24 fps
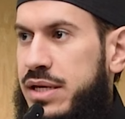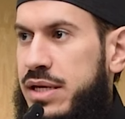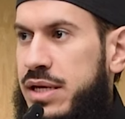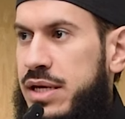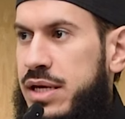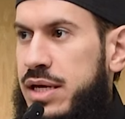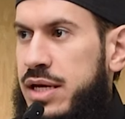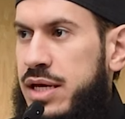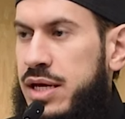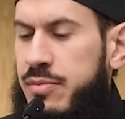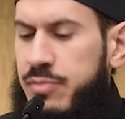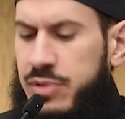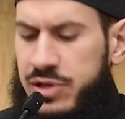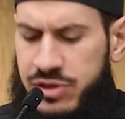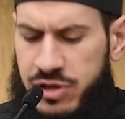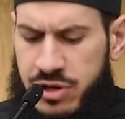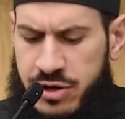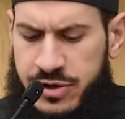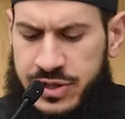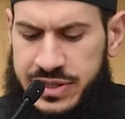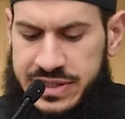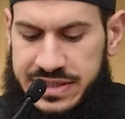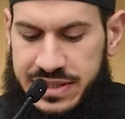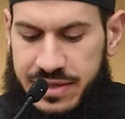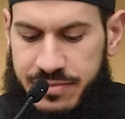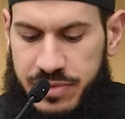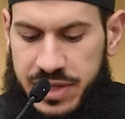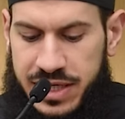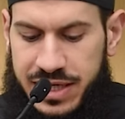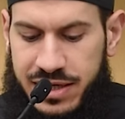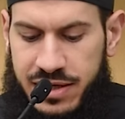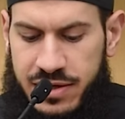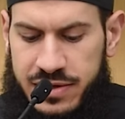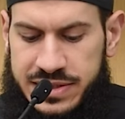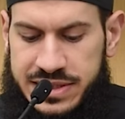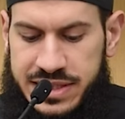But there is something
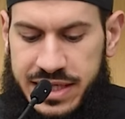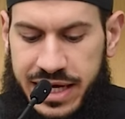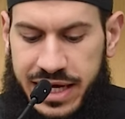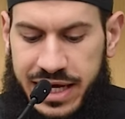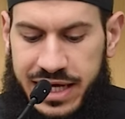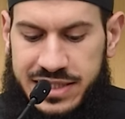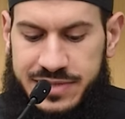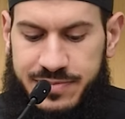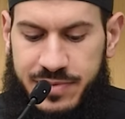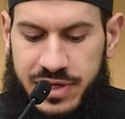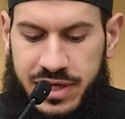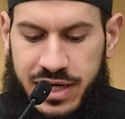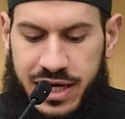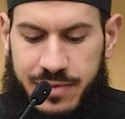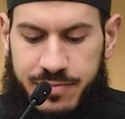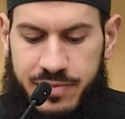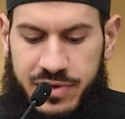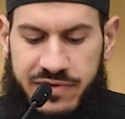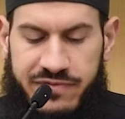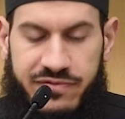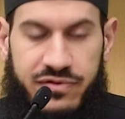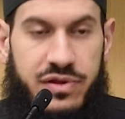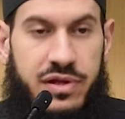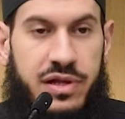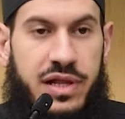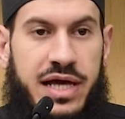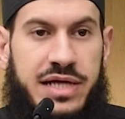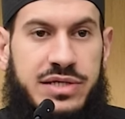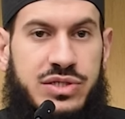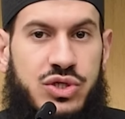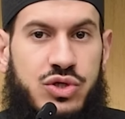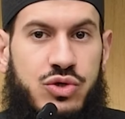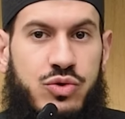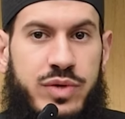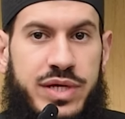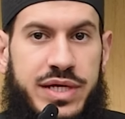else that has been happening for the last
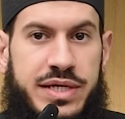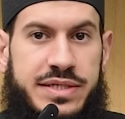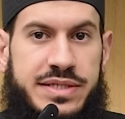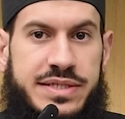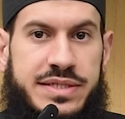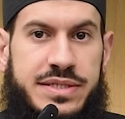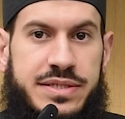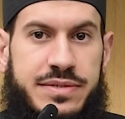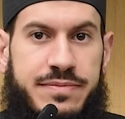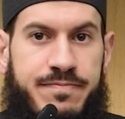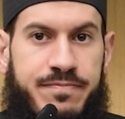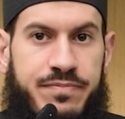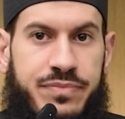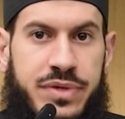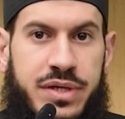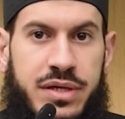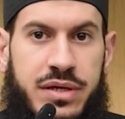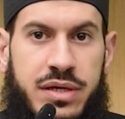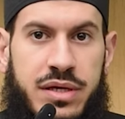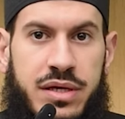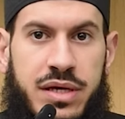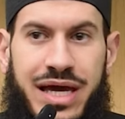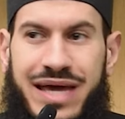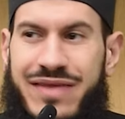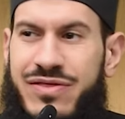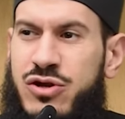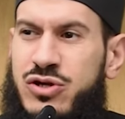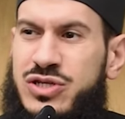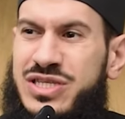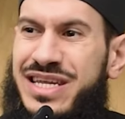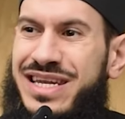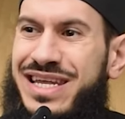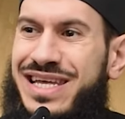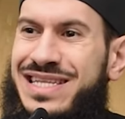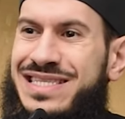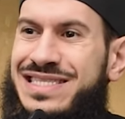2 weeks. And there's an
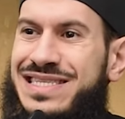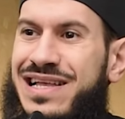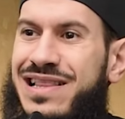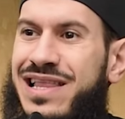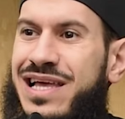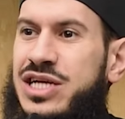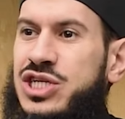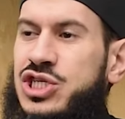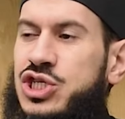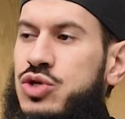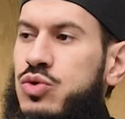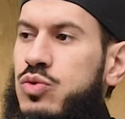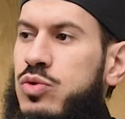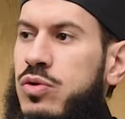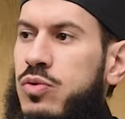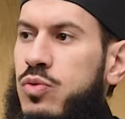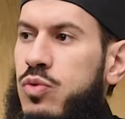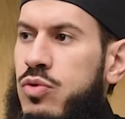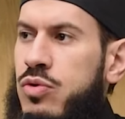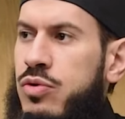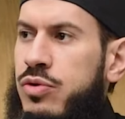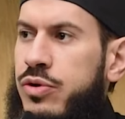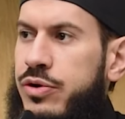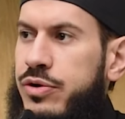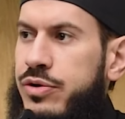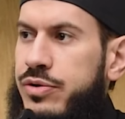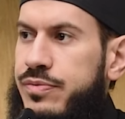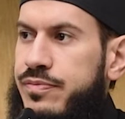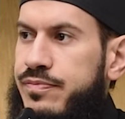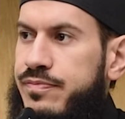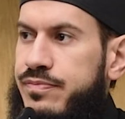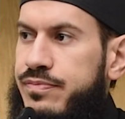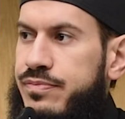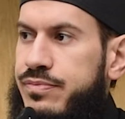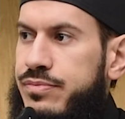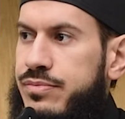intellectual war,
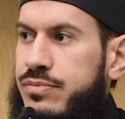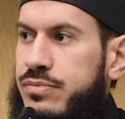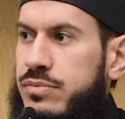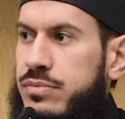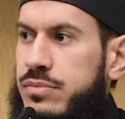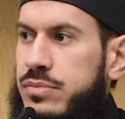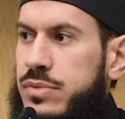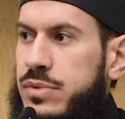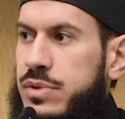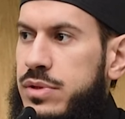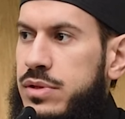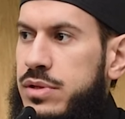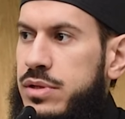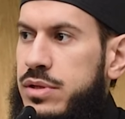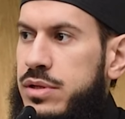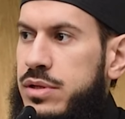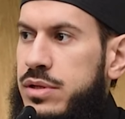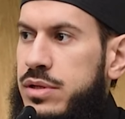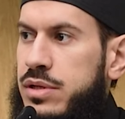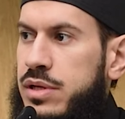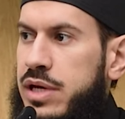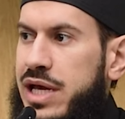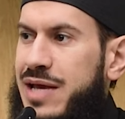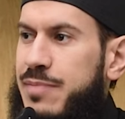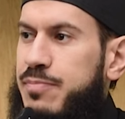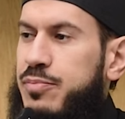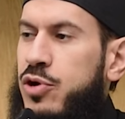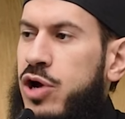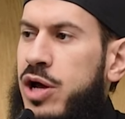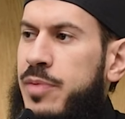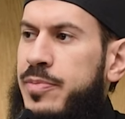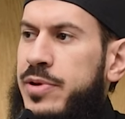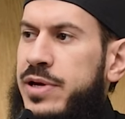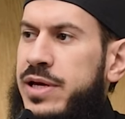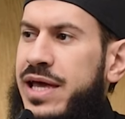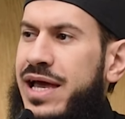a
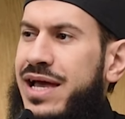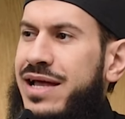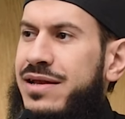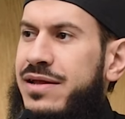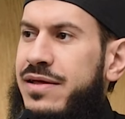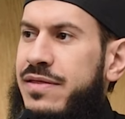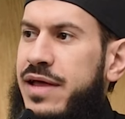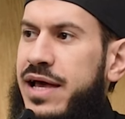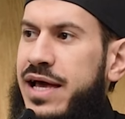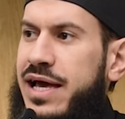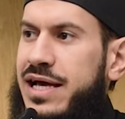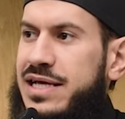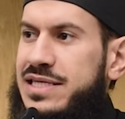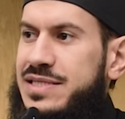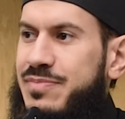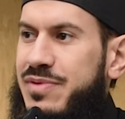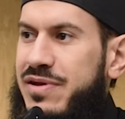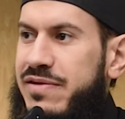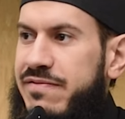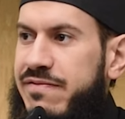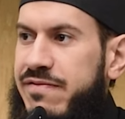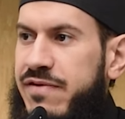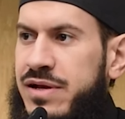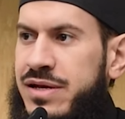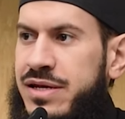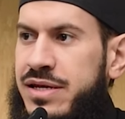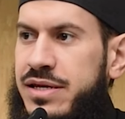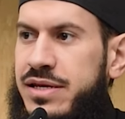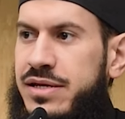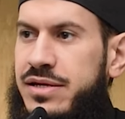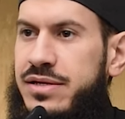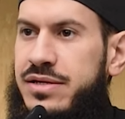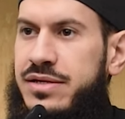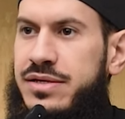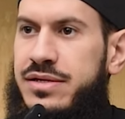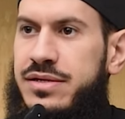propaganda that has been
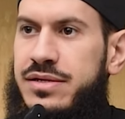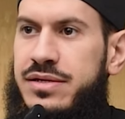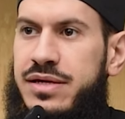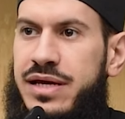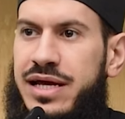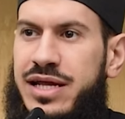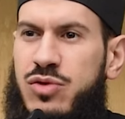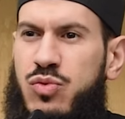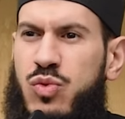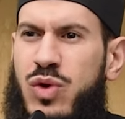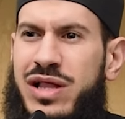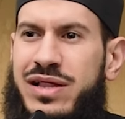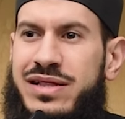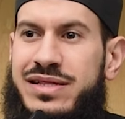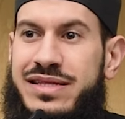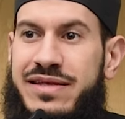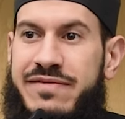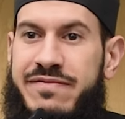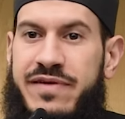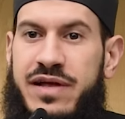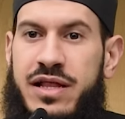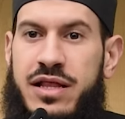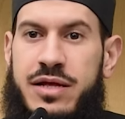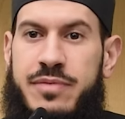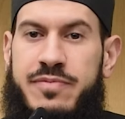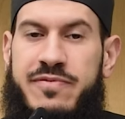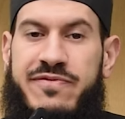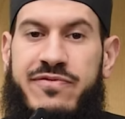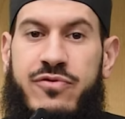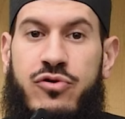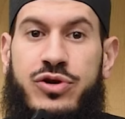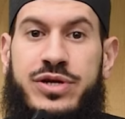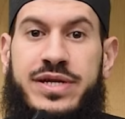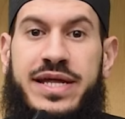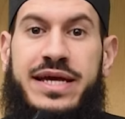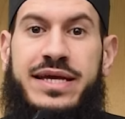funded and well-developed for
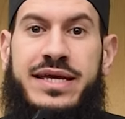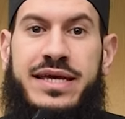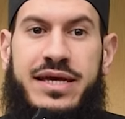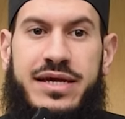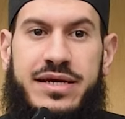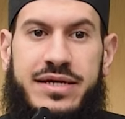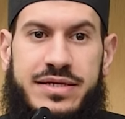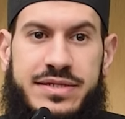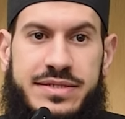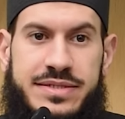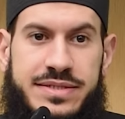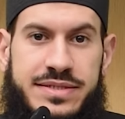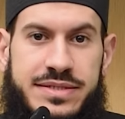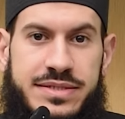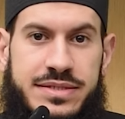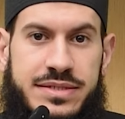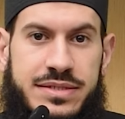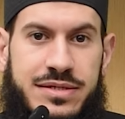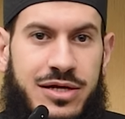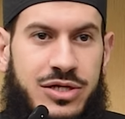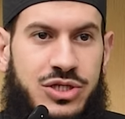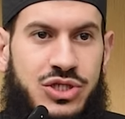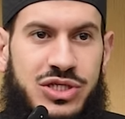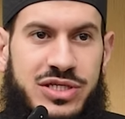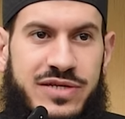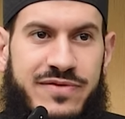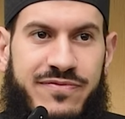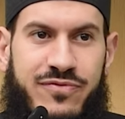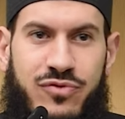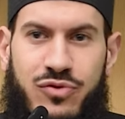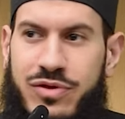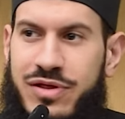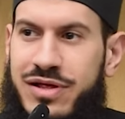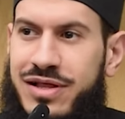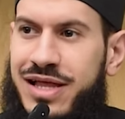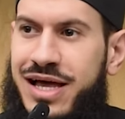decades, not just for
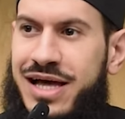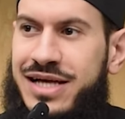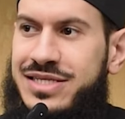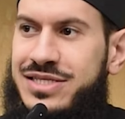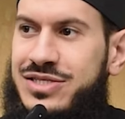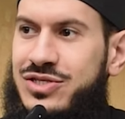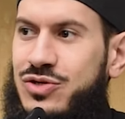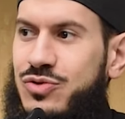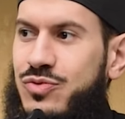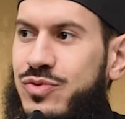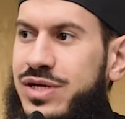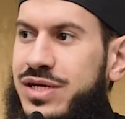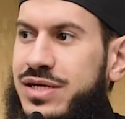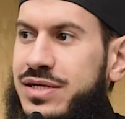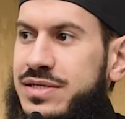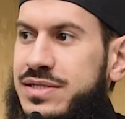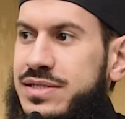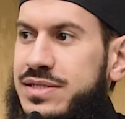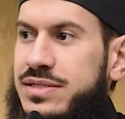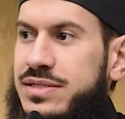the last 2 weeks.